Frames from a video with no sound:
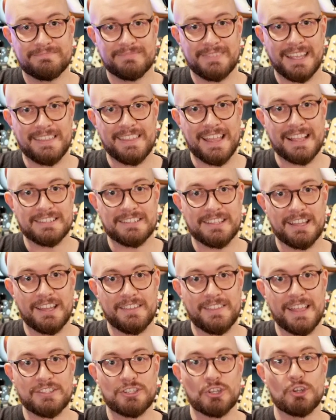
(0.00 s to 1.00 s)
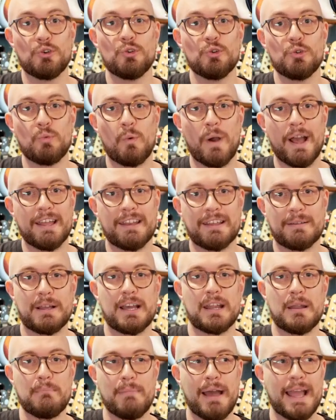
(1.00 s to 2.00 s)
and that's a good way to
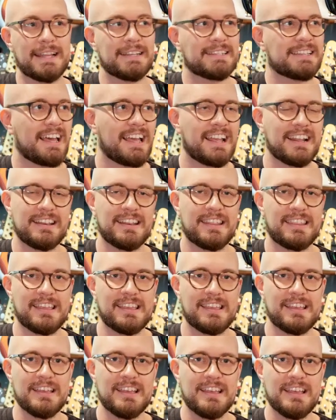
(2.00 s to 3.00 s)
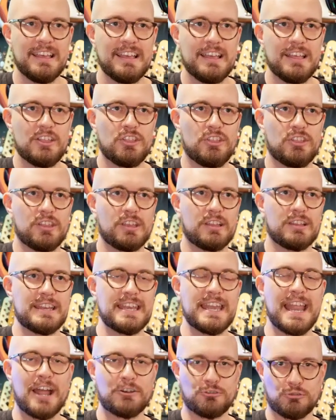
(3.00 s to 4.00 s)
kind of maintain the
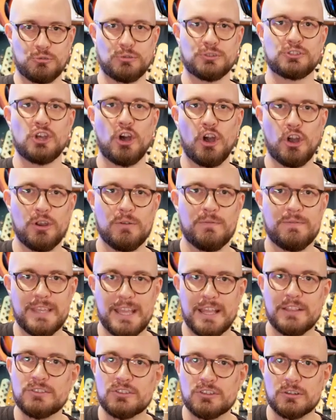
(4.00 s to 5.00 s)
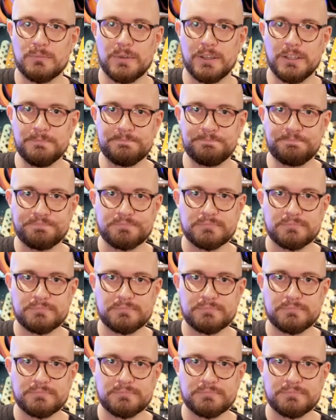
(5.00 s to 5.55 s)
natural tone of the instrument.